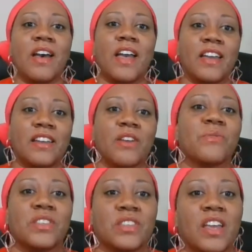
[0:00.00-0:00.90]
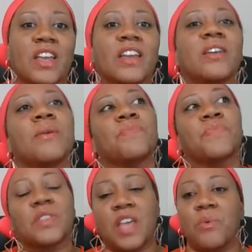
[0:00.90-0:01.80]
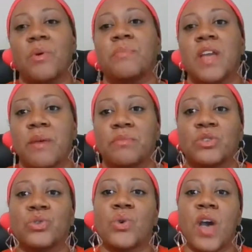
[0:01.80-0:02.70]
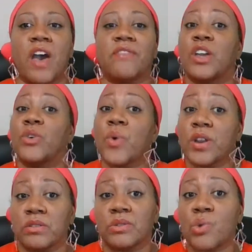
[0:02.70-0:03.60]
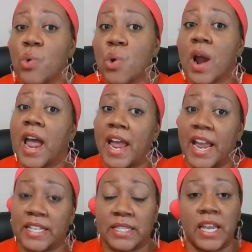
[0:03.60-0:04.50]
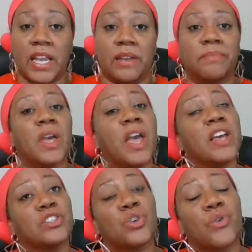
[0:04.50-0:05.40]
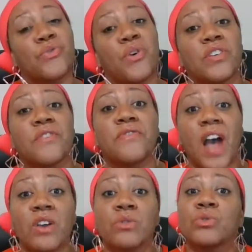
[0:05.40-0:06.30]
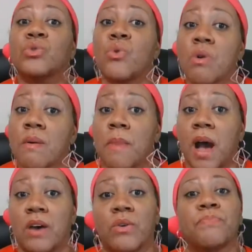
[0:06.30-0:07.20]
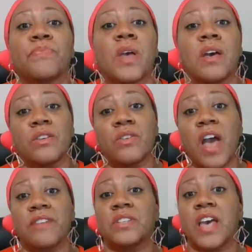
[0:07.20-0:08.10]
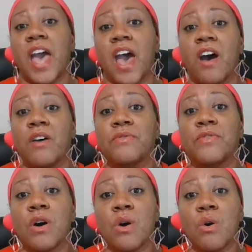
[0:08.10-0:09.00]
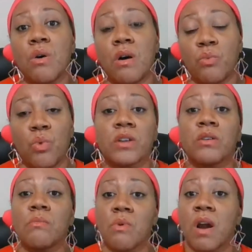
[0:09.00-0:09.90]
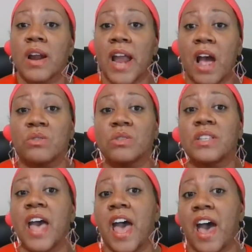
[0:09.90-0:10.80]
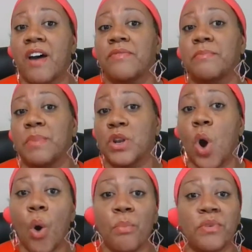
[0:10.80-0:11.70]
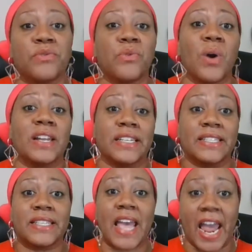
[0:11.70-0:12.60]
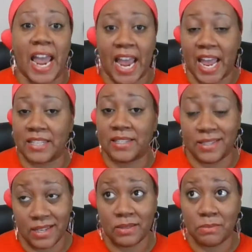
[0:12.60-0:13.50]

and everything, they will be able to have a credit score at 18. And so for the FICO score model, you have to have one or more accounts that have been open for at least 6